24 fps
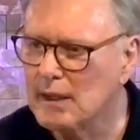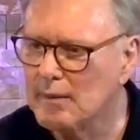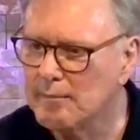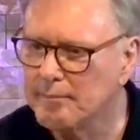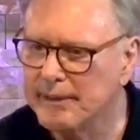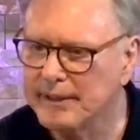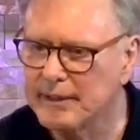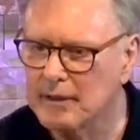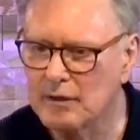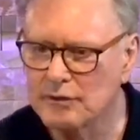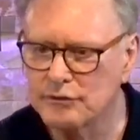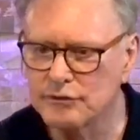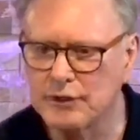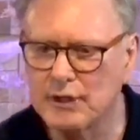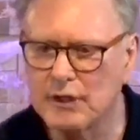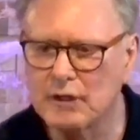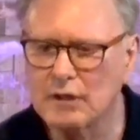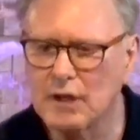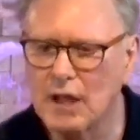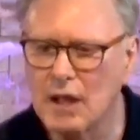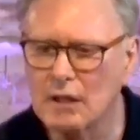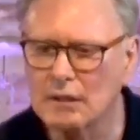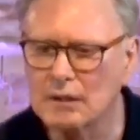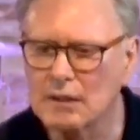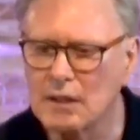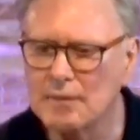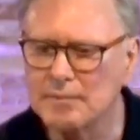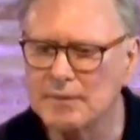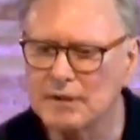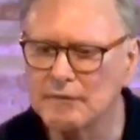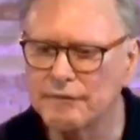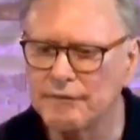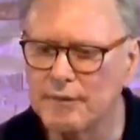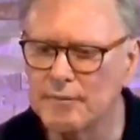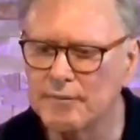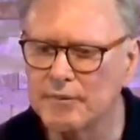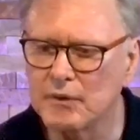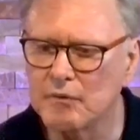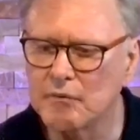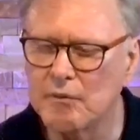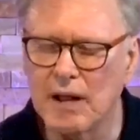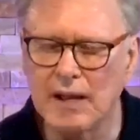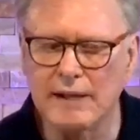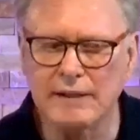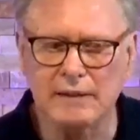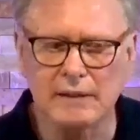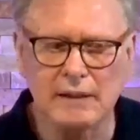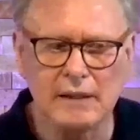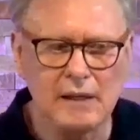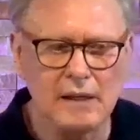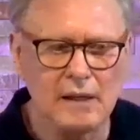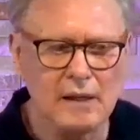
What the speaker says: because they are not coming from the right